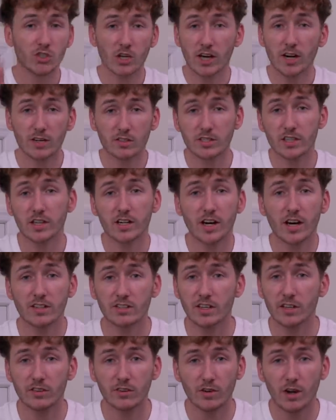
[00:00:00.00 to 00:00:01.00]
Shout out to the
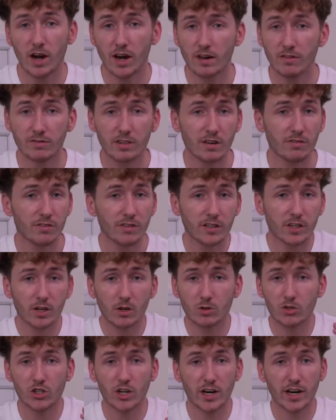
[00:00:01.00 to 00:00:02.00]
guys at Thrive. Definitely
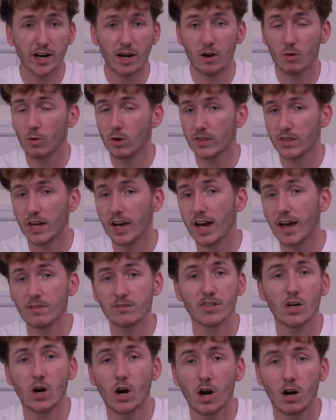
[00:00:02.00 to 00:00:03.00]
go check out what they
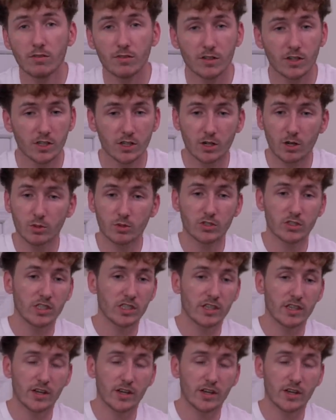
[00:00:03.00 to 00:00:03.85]
have to offer. Go see